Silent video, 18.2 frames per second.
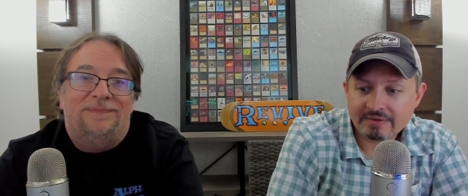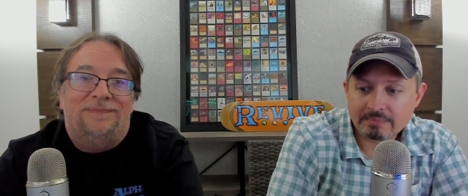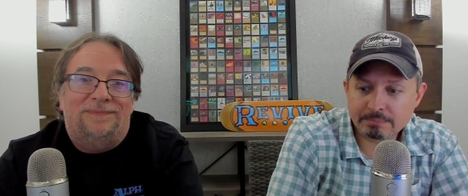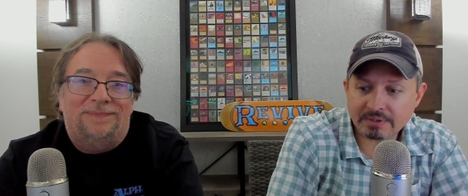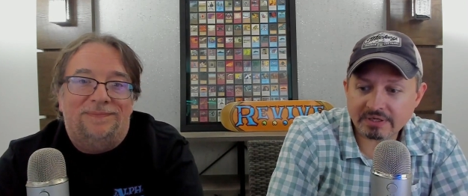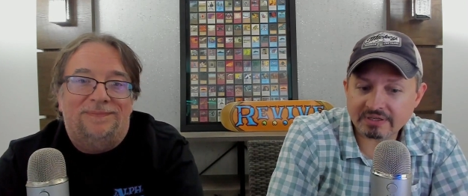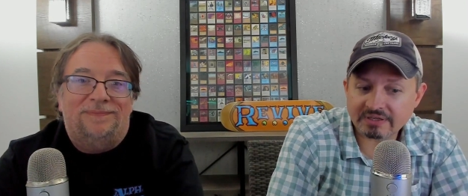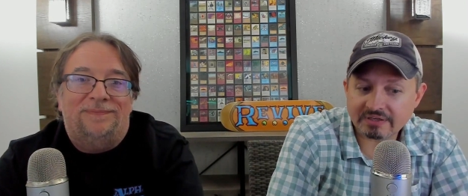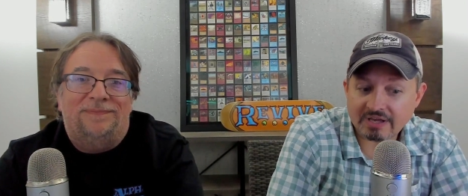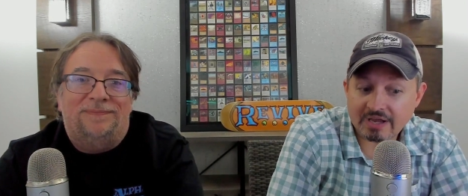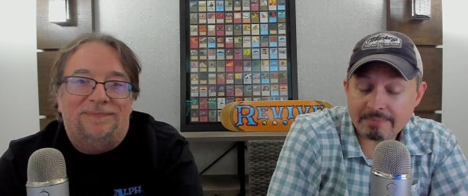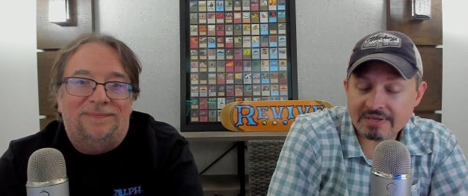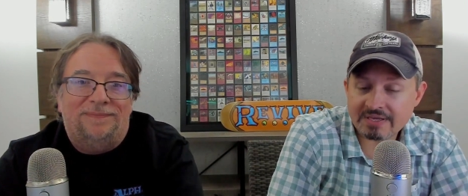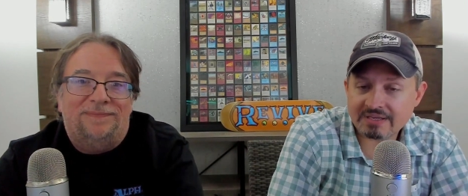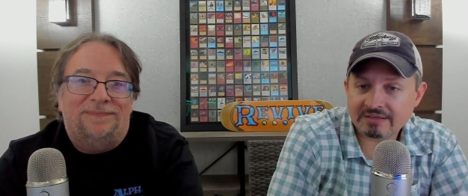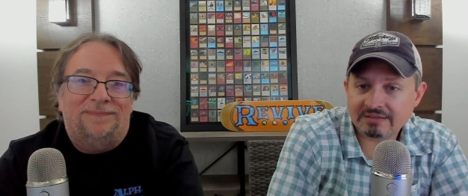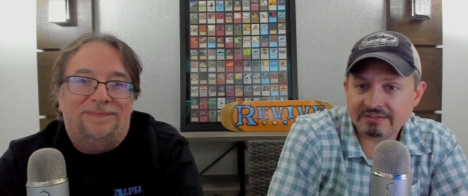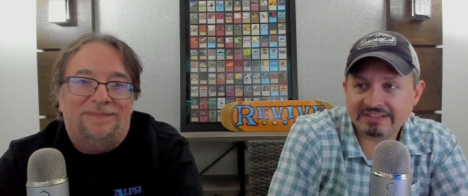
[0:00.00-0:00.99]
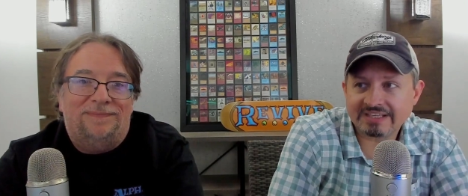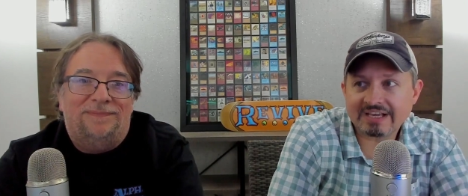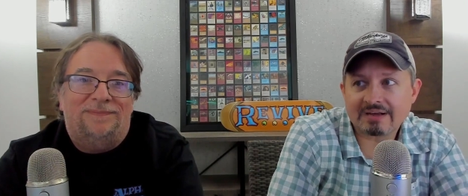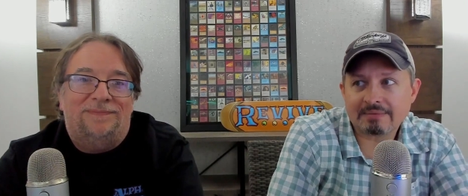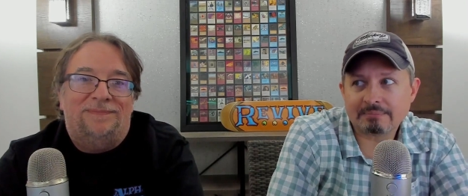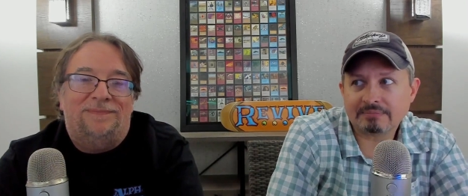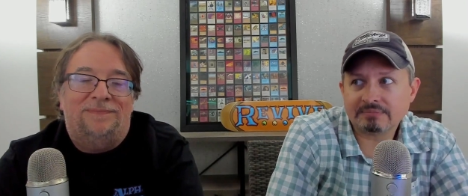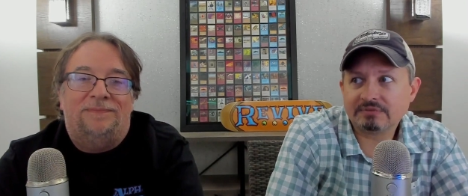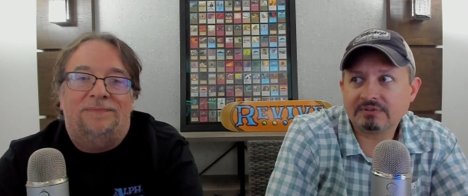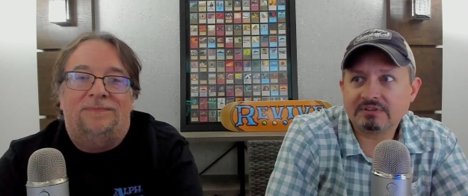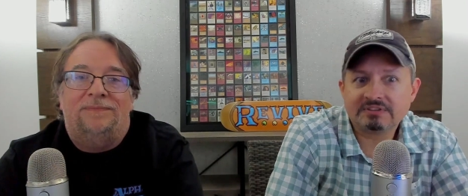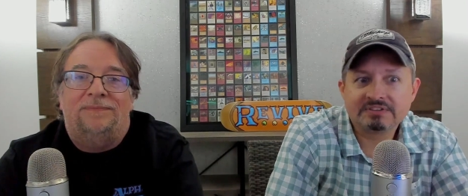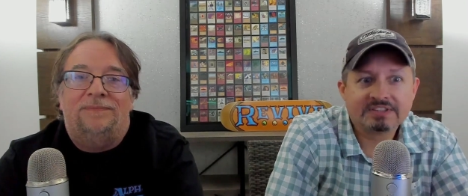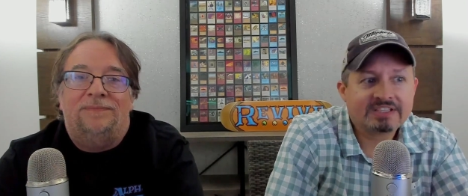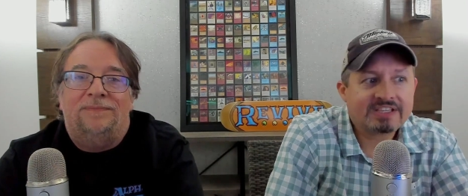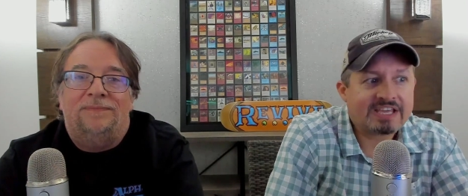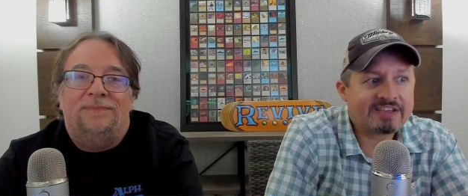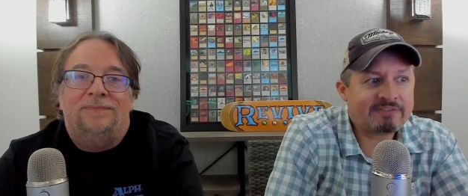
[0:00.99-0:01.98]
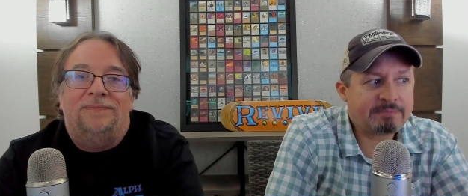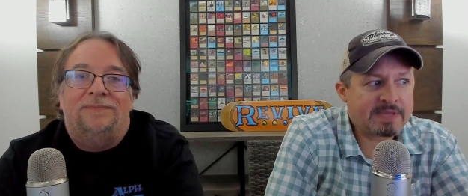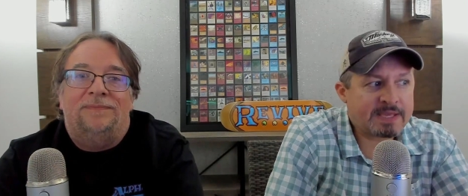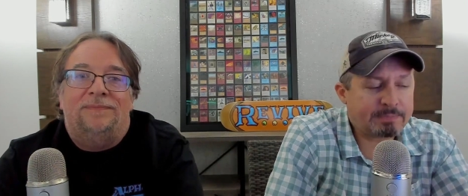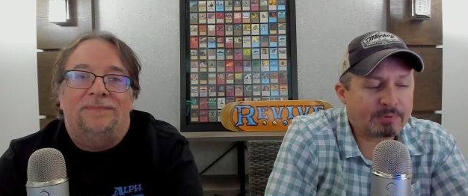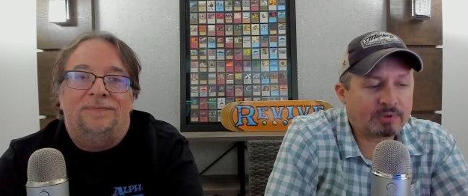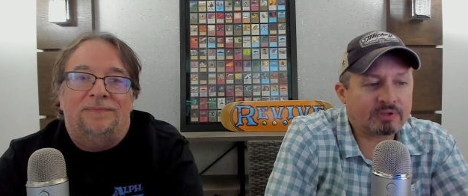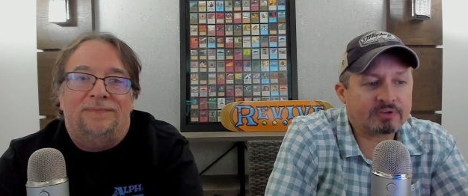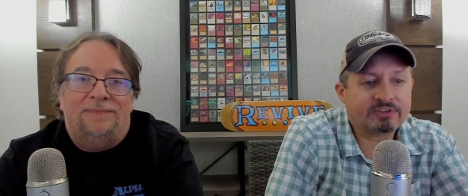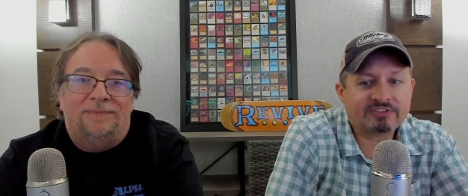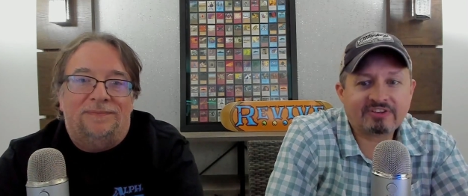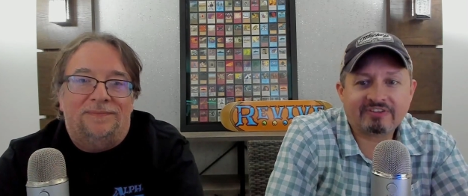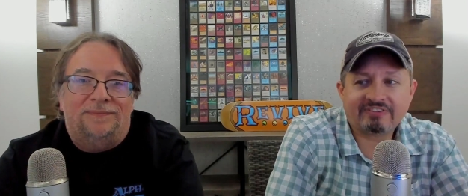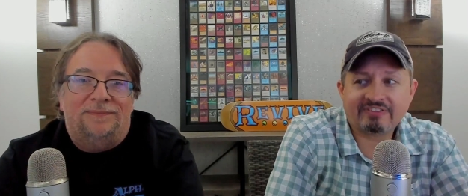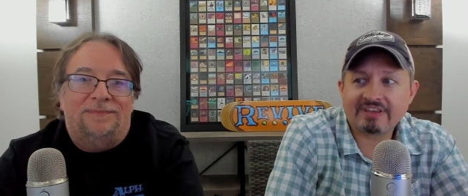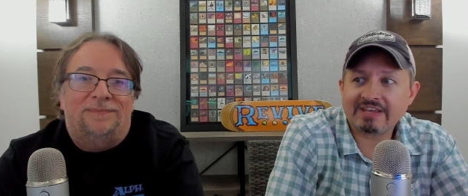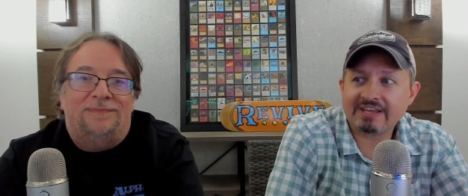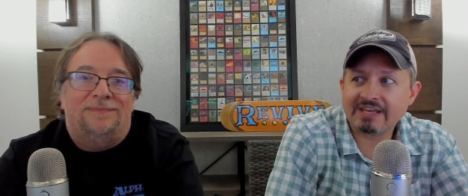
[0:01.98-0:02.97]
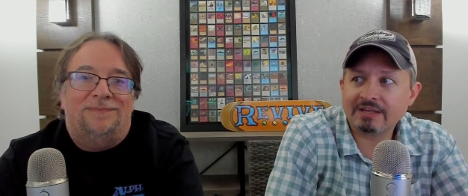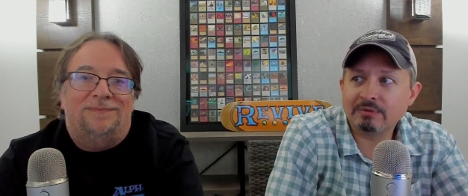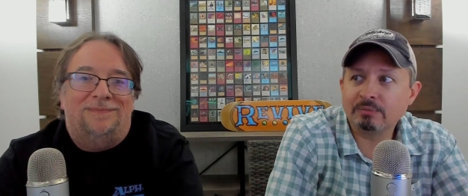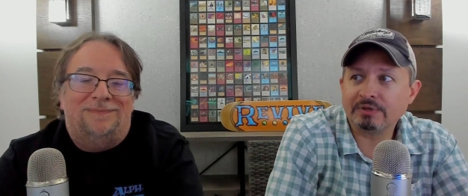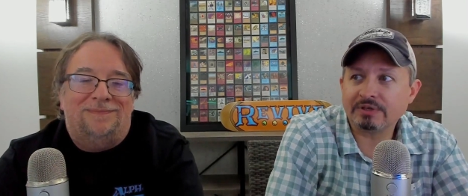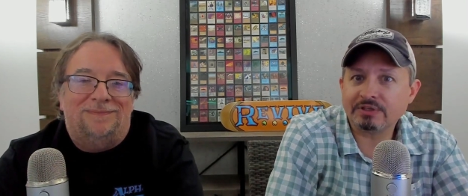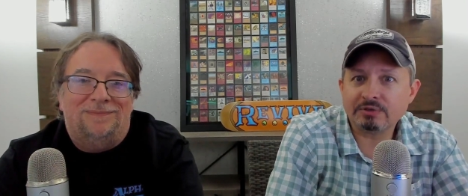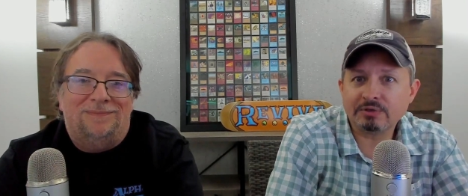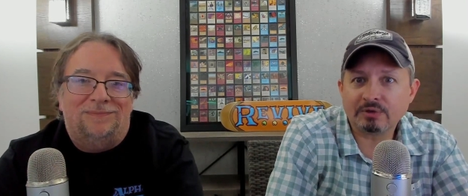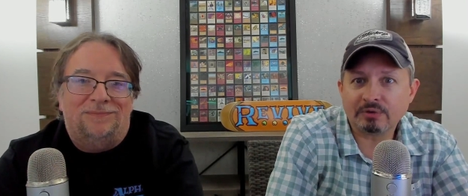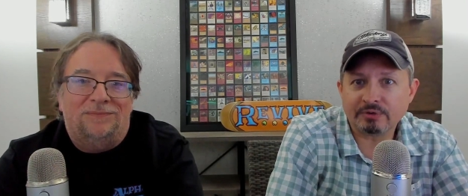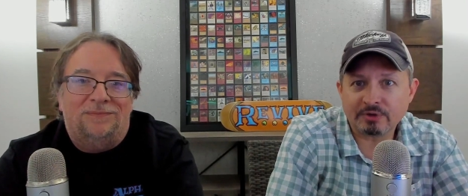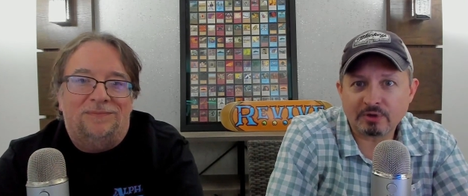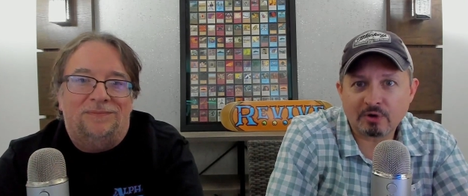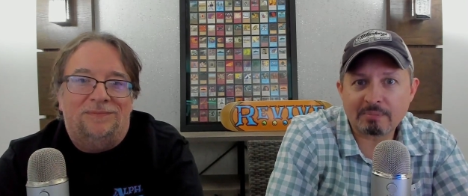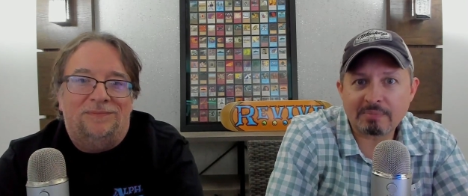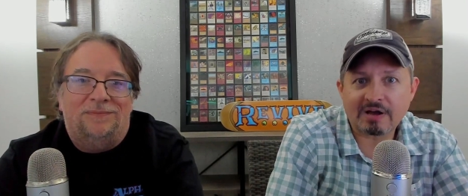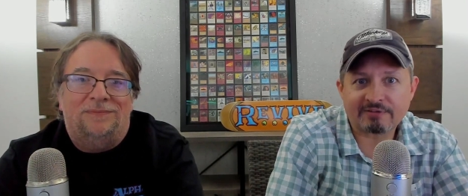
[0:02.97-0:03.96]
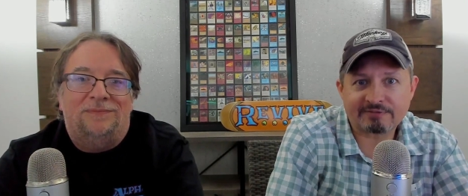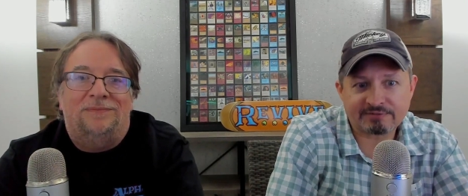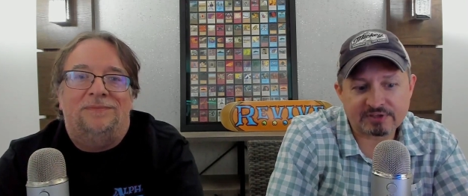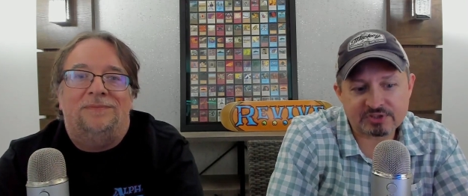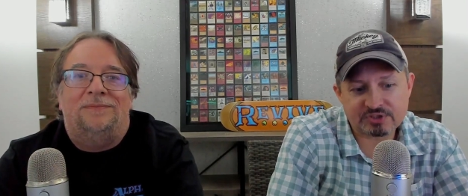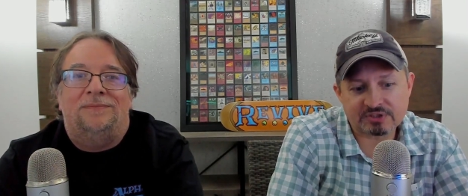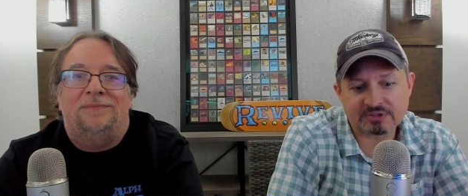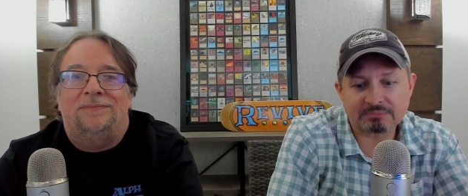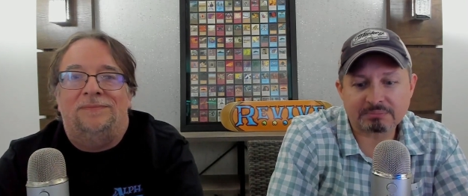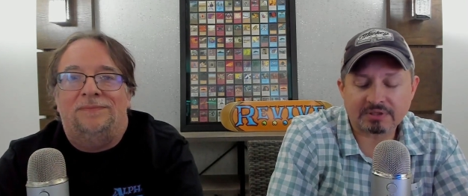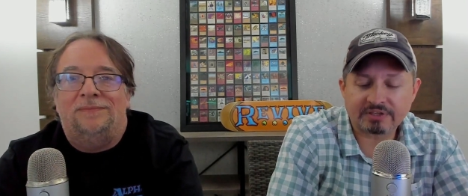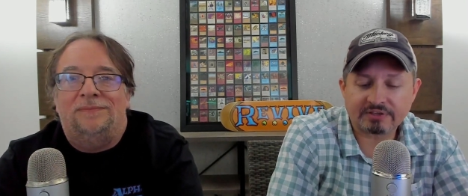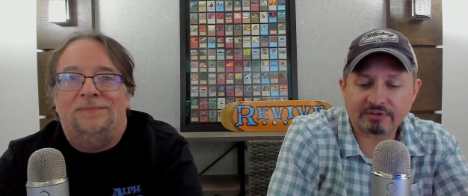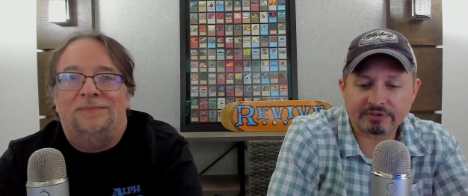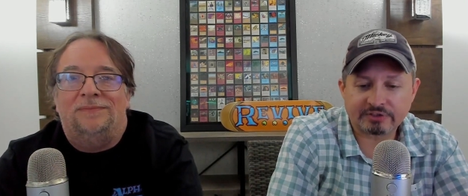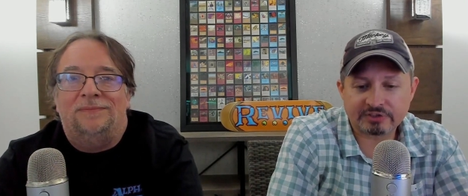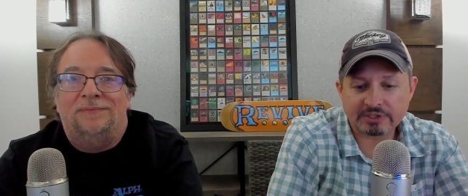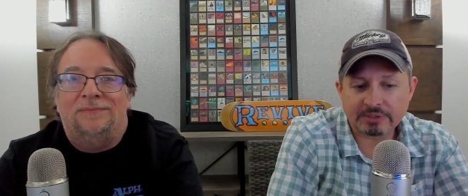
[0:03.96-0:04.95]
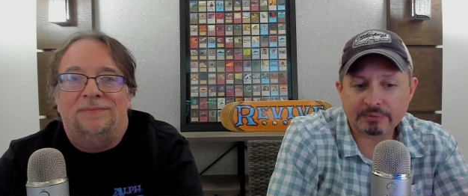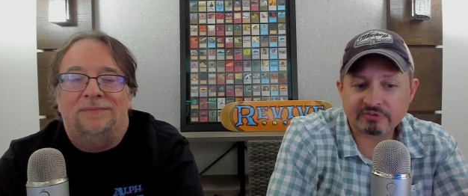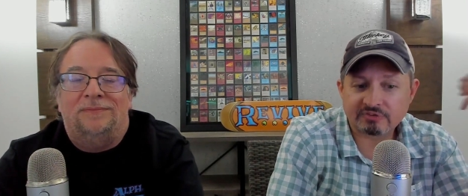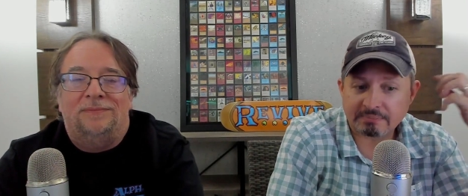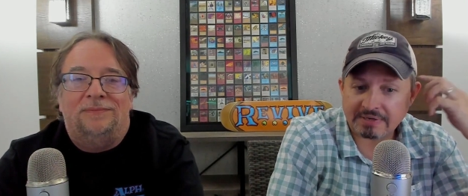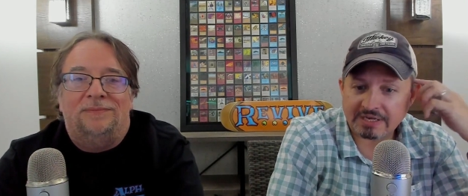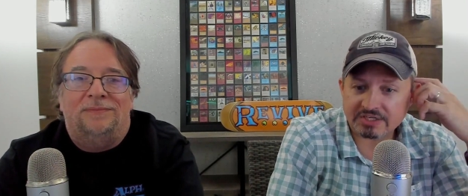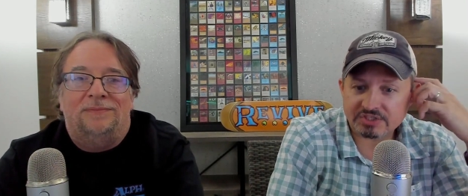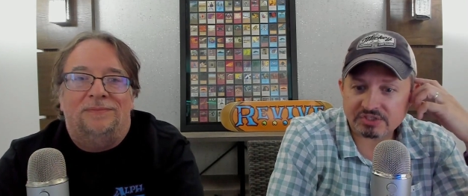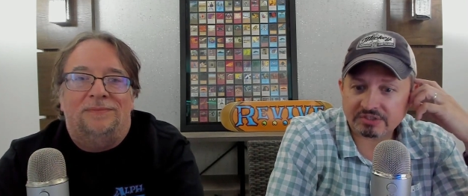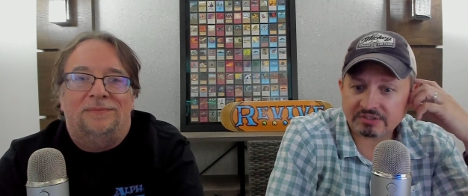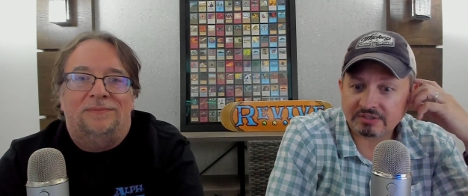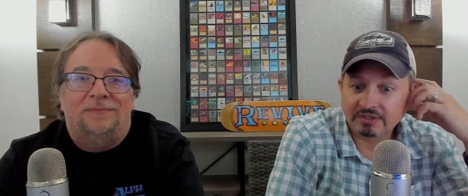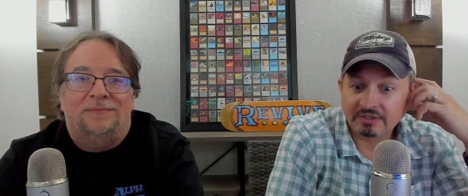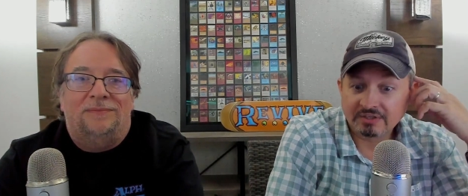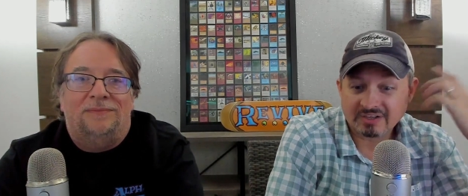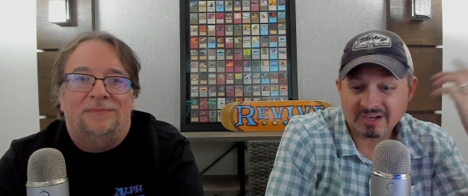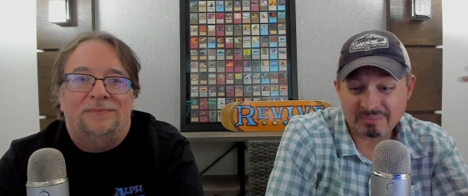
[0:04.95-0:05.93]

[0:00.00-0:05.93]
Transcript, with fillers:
Speaker 1: But I mean, yeah, if people are to say Edwin, you don't know about flesh and blood, all you know is magic.